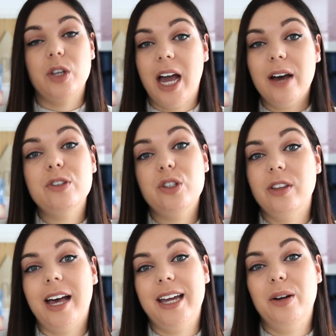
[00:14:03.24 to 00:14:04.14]
So you have to
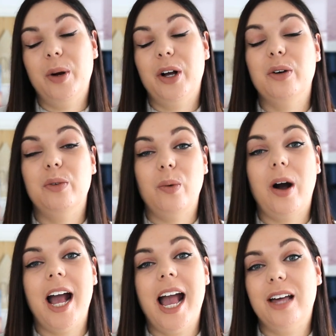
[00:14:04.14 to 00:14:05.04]
do that inner work of
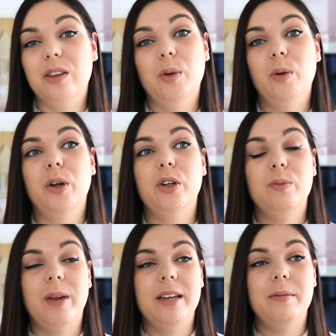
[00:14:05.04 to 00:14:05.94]
why at the moment
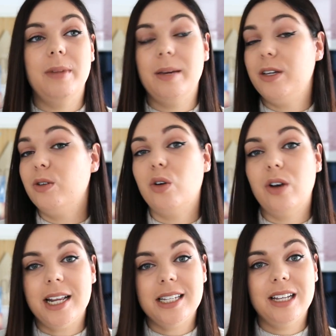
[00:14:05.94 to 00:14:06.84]
maybe you're not
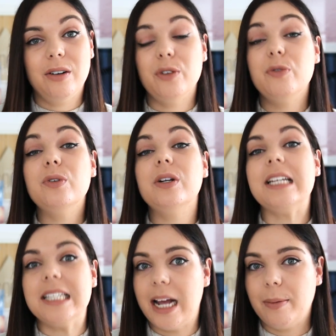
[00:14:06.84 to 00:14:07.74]
necessarily
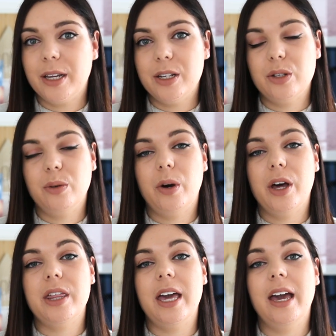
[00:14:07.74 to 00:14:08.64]
fully stepping into the
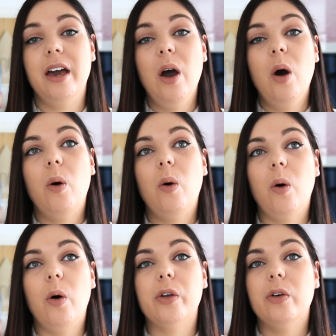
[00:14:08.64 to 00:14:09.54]
worth here,
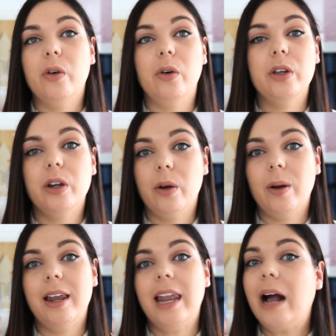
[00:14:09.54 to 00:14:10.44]
or you're, you know,
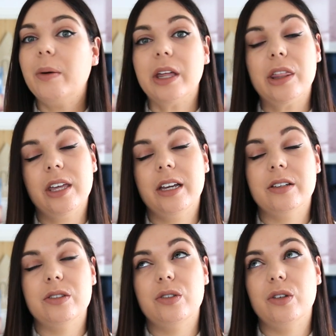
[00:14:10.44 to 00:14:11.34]
allowing
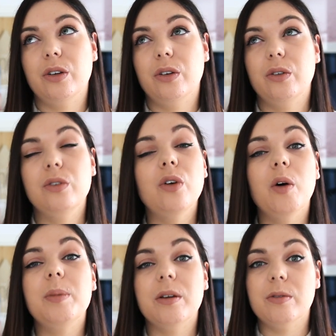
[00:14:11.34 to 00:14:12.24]
things to
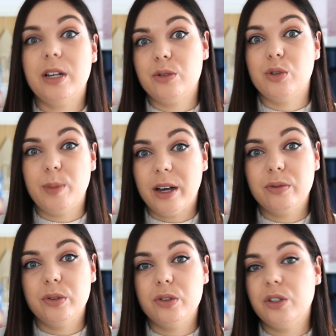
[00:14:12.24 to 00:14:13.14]
not be as
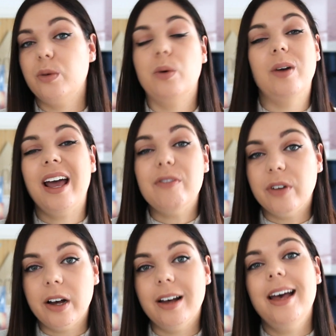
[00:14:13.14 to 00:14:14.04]
respectful to you or
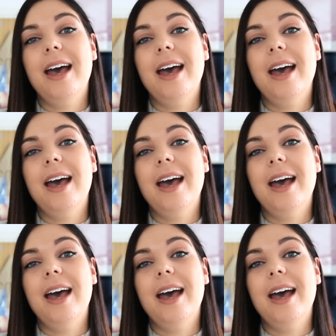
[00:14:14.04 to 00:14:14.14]
whatever,